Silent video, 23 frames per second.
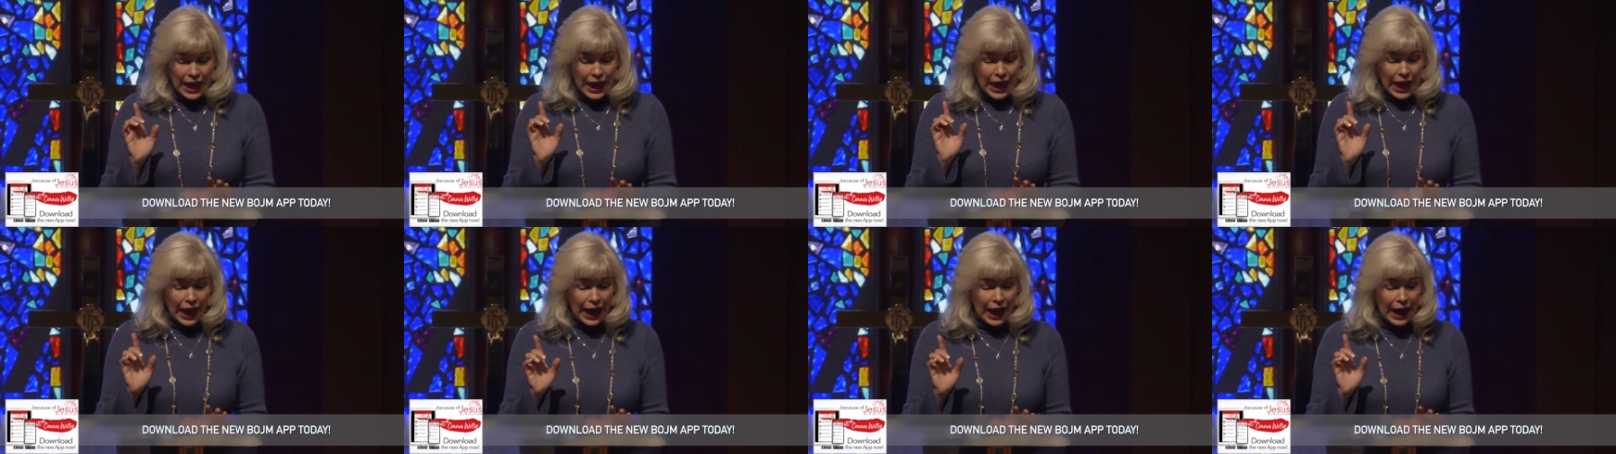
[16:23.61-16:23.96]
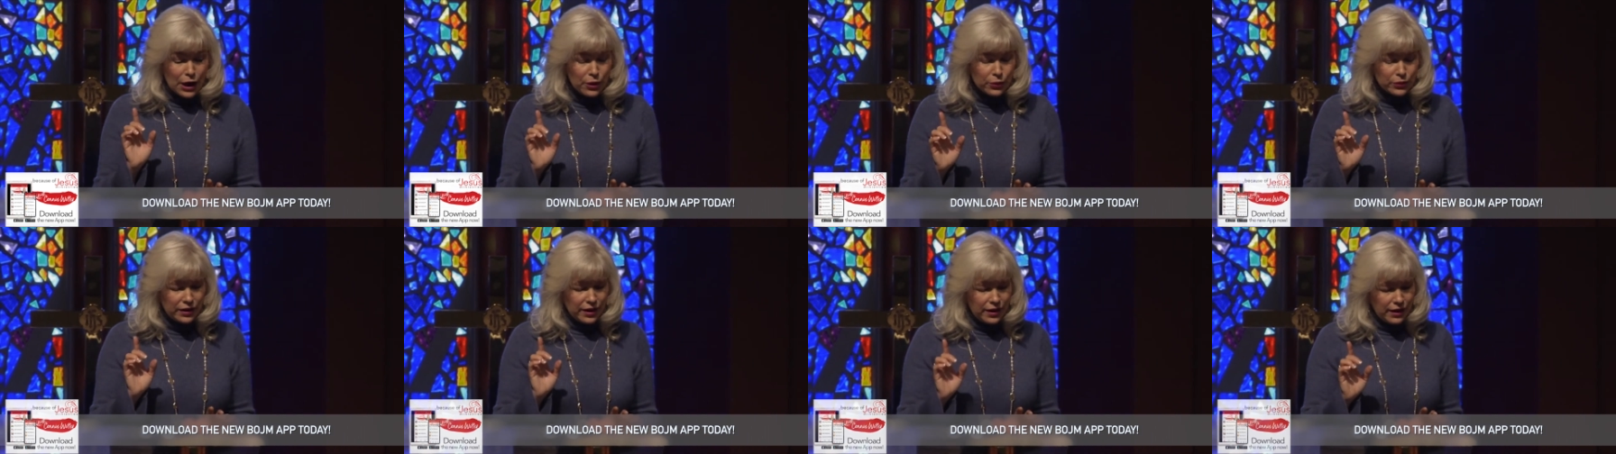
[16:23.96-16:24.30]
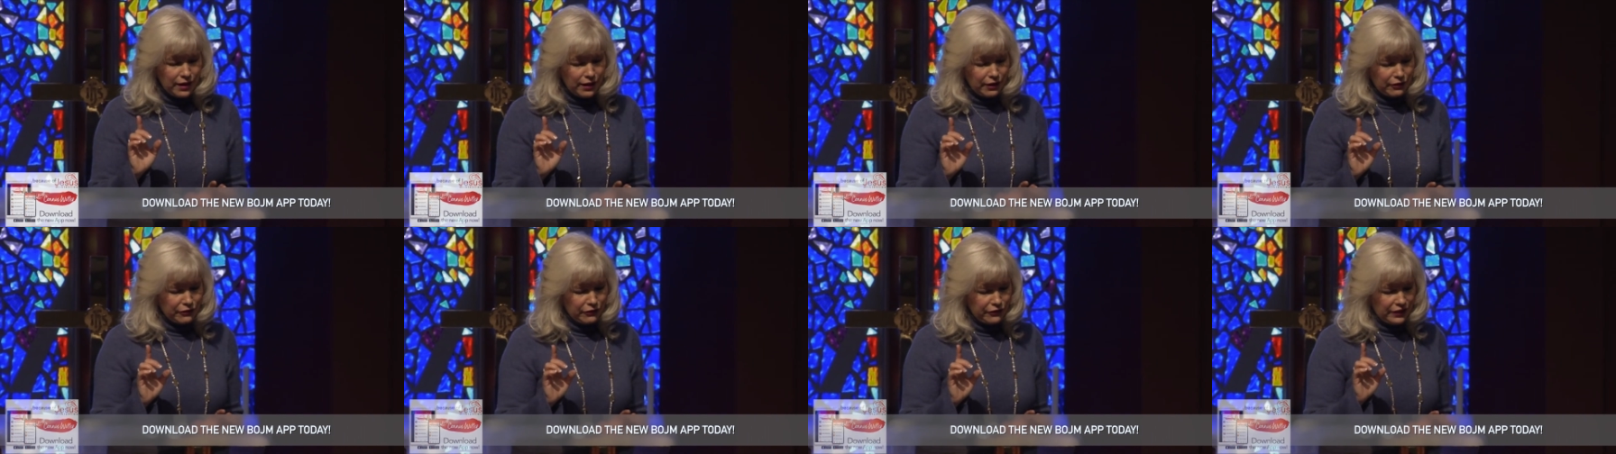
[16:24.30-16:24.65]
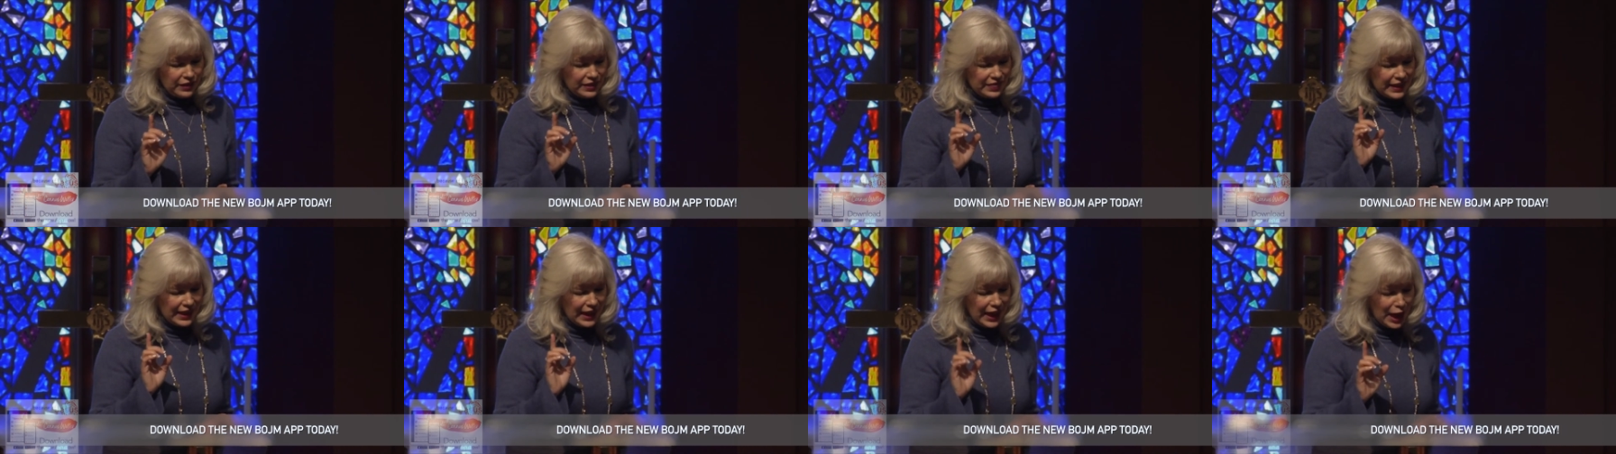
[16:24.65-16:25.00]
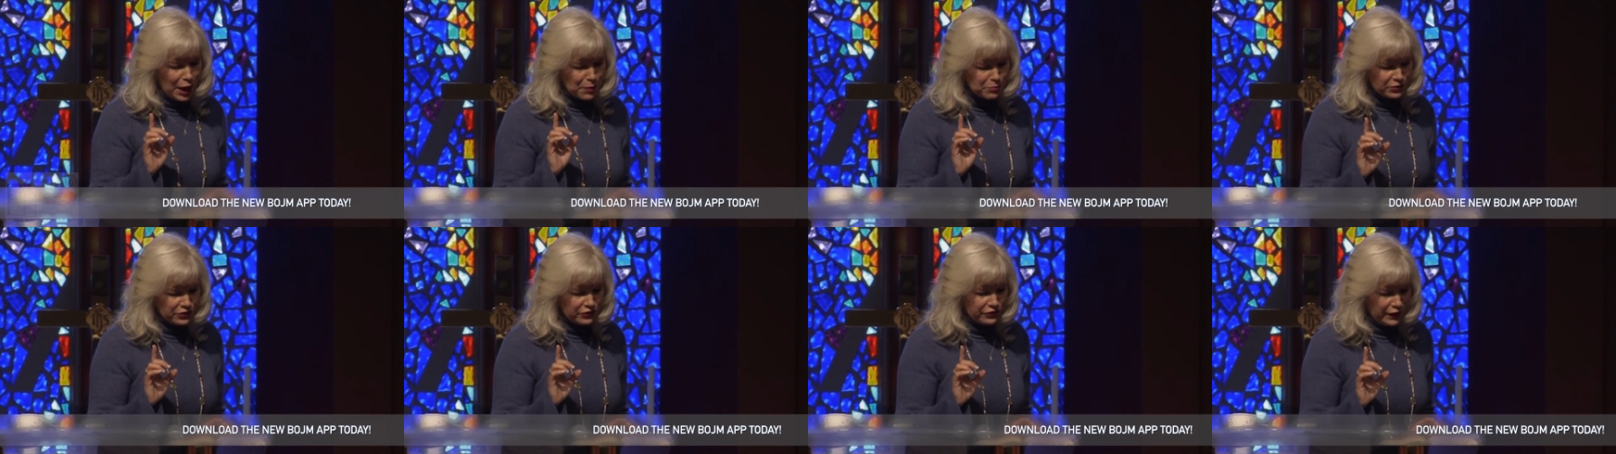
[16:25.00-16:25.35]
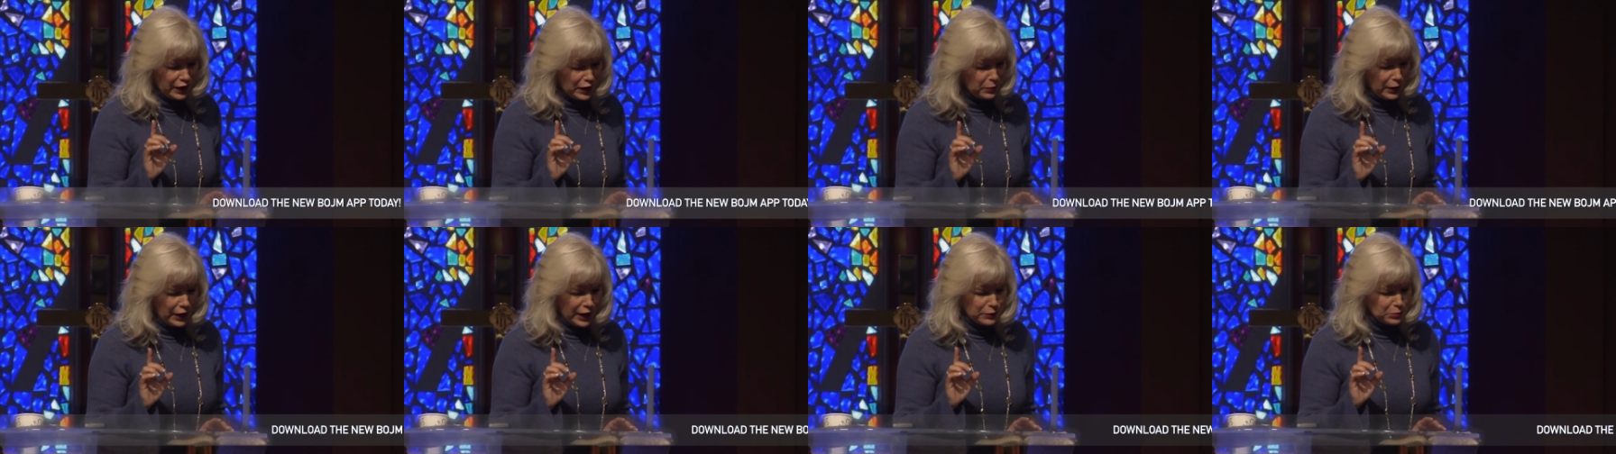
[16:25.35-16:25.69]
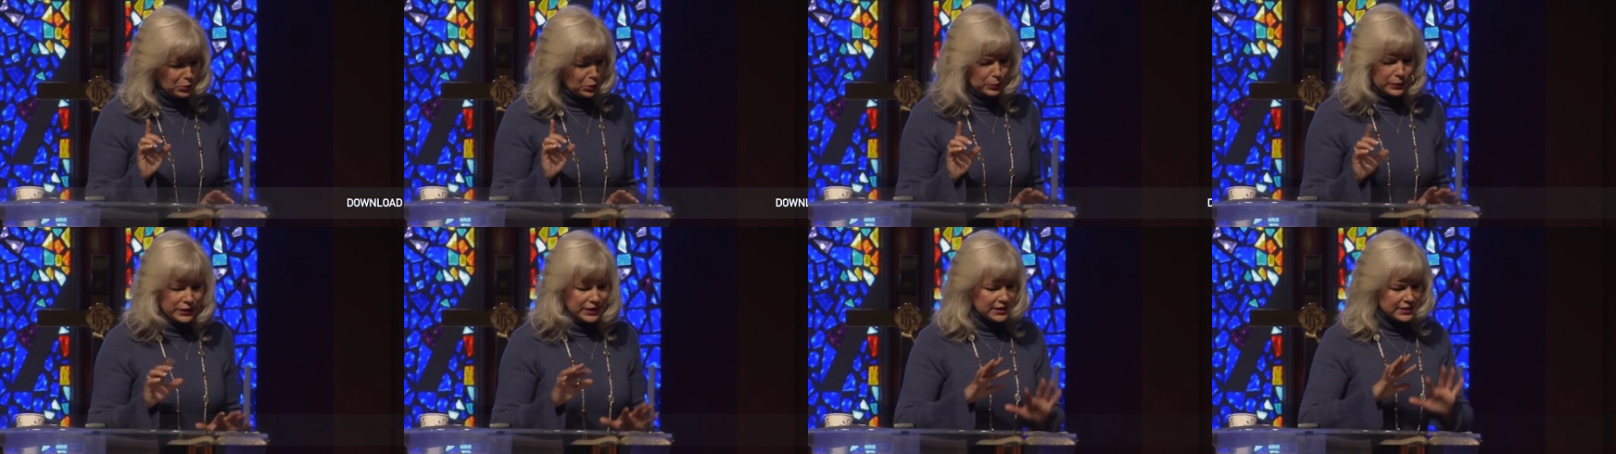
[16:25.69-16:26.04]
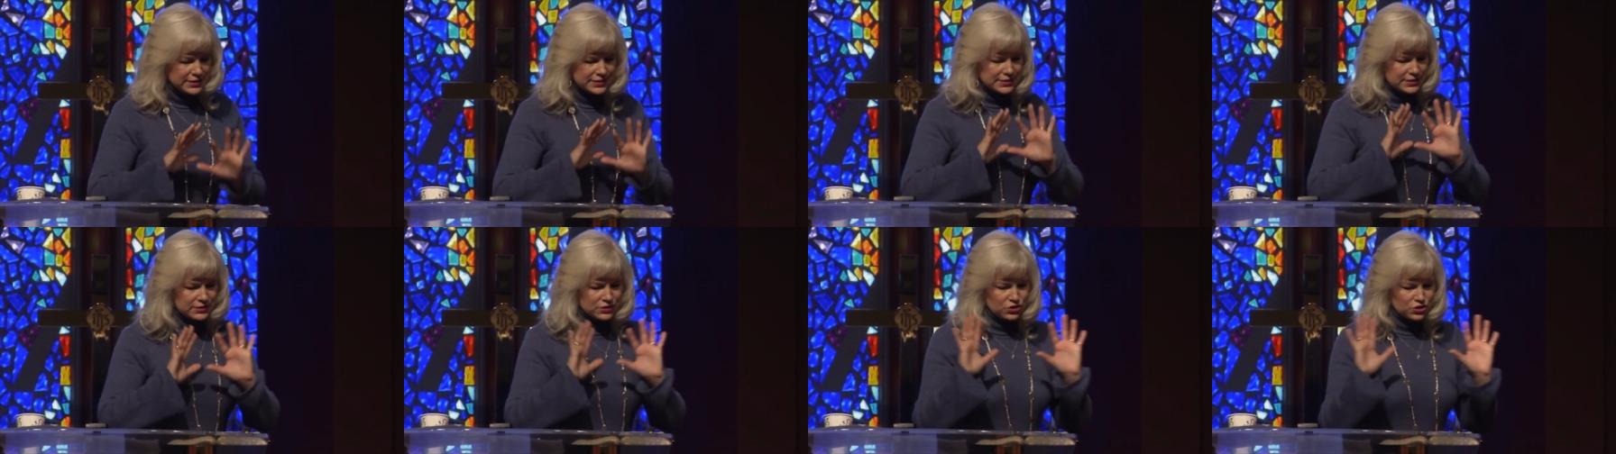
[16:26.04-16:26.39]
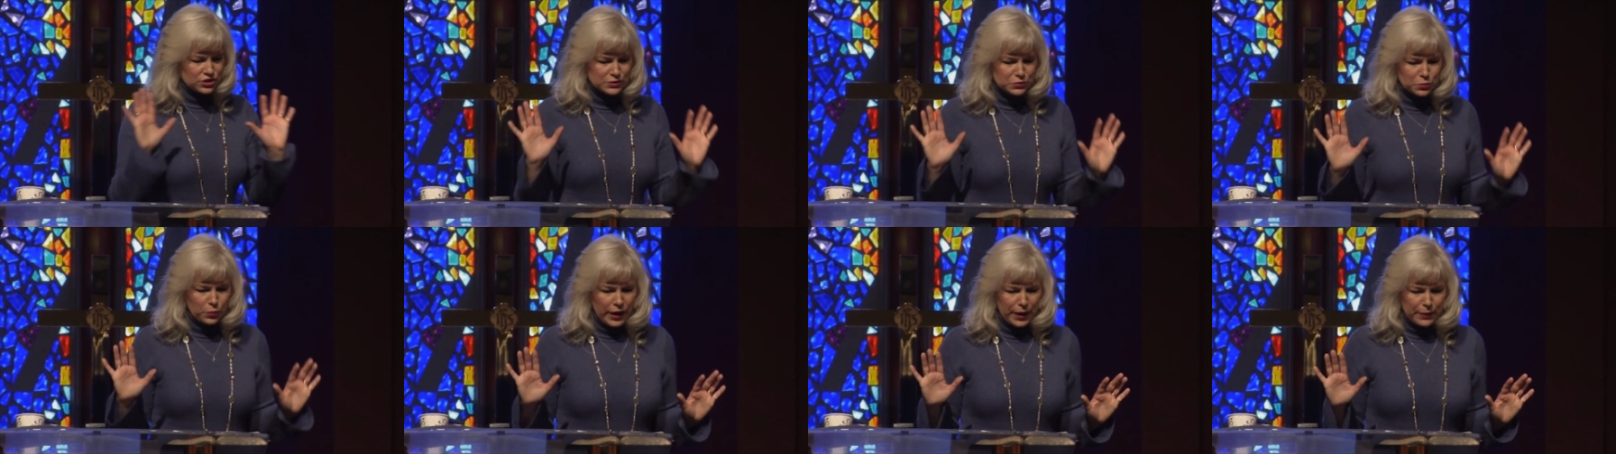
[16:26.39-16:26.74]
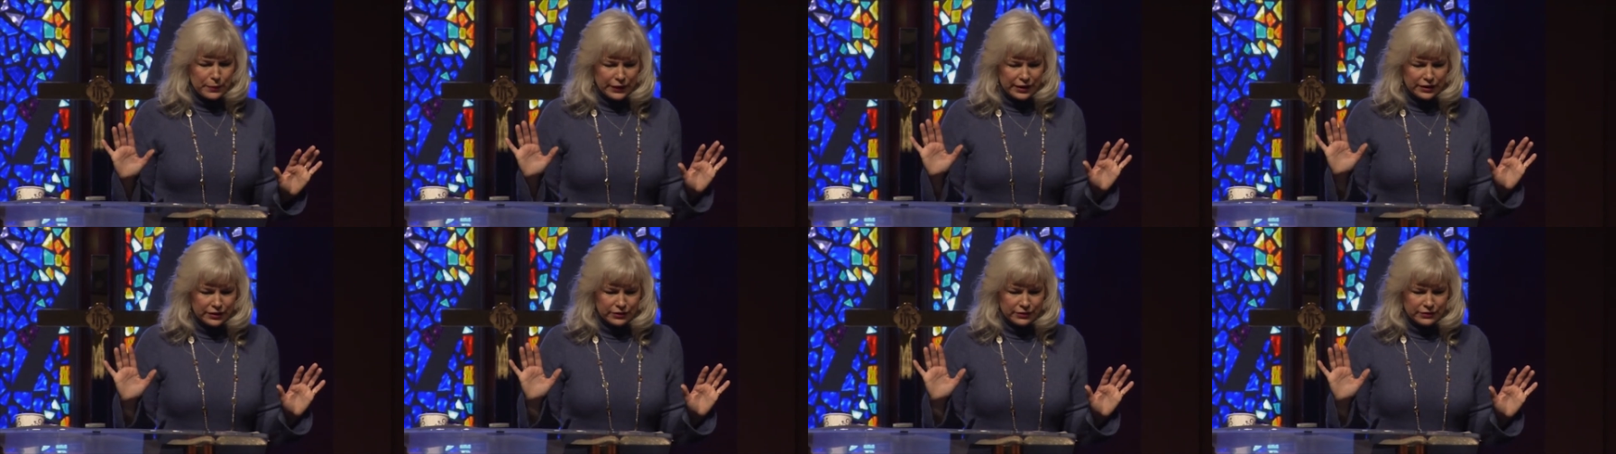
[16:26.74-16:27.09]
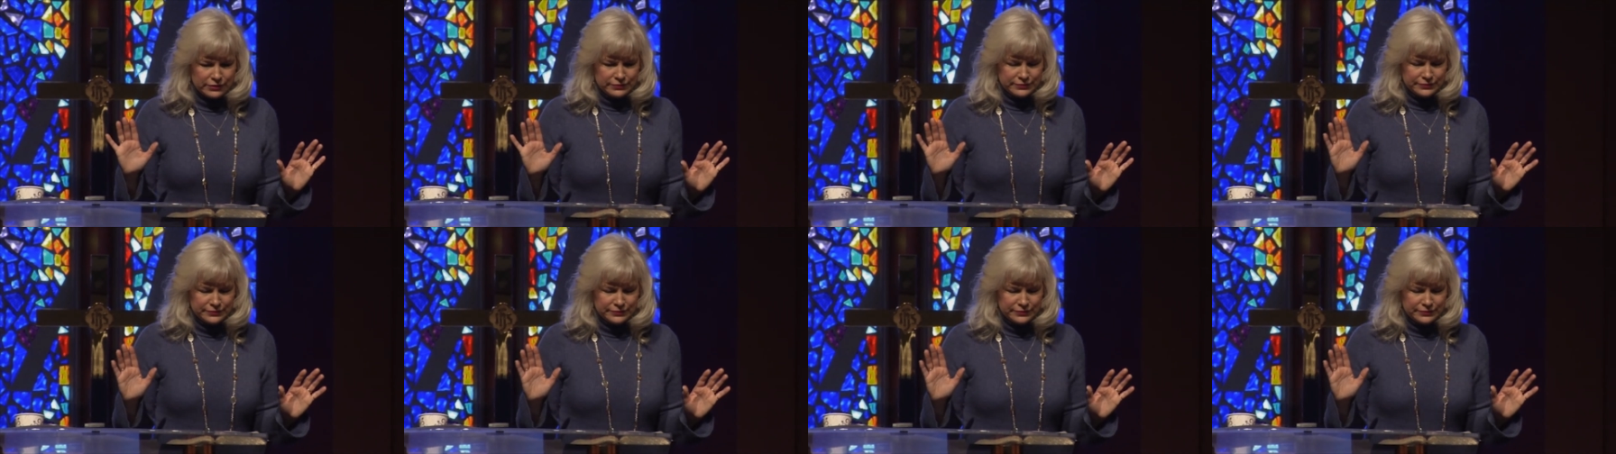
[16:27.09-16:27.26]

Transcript: out of the Amplified Bible because it's just way better.